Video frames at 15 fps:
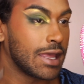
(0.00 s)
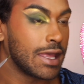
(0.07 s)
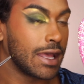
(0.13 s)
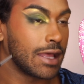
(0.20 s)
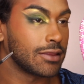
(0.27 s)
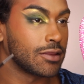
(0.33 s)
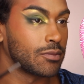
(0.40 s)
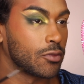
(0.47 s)

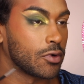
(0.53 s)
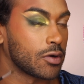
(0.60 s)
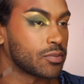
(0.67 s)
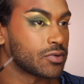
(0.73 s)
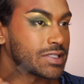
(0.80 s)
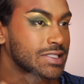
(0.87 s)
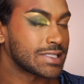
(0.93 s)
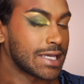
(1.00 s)
and the more
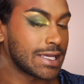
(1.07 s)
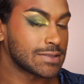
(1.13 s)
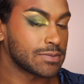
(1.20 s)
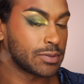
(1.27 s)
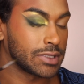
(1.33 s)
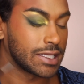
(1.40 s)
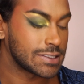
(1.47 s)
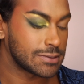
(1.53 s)
precise
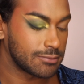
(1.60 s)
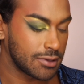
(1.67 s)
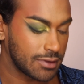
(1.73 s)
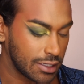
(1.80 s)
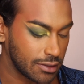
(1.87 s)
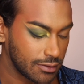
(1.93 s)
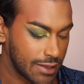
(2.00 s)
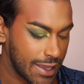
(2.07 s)
placement
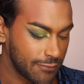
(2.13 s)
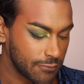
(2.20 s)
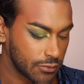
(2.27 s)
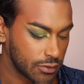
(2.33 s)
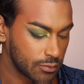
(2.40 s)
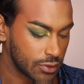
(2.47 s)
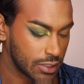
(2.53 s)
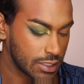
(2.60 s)
that you'll have
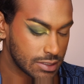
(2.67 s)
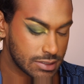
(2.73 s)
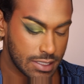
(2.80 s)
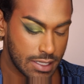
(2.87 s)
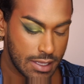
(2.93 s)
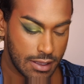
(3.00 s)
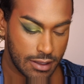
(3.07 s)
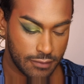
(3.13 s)
with the brush.
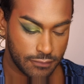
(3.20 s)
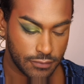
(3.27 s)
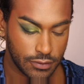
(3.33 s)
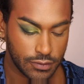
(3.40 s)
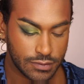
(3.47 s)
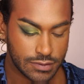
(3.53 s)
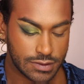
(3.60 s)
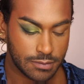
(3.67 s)
If you
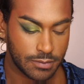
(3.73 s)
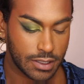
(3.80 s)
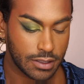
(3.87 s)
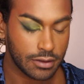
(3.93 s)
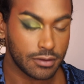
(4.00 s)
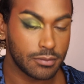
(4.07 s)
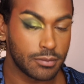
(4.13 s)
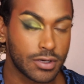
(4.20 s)
use a big
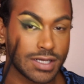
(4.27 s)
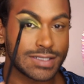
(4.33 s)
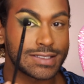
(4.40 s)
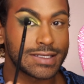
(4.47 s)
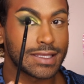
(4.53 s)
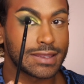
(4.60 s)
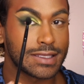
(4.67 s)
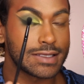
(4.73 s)
old brush
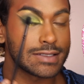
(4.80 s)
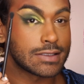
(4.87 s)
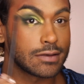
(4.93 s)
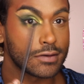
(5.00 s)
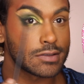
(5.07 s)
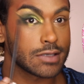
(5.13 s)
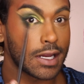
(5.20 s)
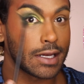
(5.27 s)
like this and
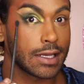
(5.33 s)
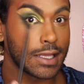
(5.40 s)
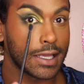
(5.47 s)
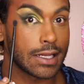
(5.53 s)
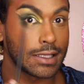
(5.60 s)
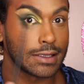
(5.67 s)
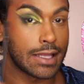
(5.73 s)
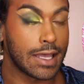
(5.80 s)
you're trying to
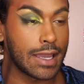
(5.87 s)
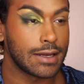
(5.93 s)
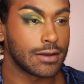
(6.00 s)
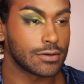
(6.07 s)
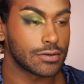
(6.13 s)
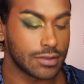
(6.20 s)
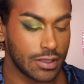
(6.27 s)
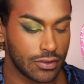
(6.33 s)
get a line
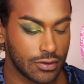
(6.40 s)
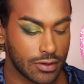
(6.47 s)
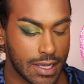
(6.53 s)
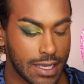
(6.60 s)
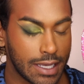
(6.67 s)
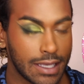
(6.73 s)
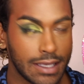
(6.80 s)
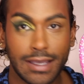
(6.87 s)
underneath your
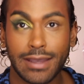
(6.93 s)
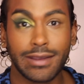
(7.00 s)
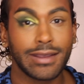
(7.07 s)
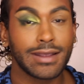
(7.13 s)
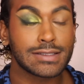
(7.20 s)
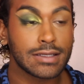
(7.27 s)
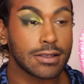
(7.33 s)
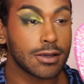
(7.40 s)
eye,
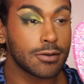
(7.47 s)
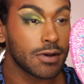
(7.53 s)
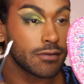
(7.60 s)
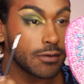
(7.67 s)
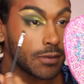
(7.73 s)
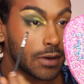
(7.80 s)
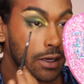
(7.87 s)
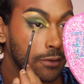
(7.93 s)
it's gonna go
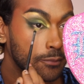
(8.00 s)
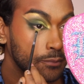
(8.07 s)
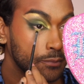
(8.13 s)
everywhere.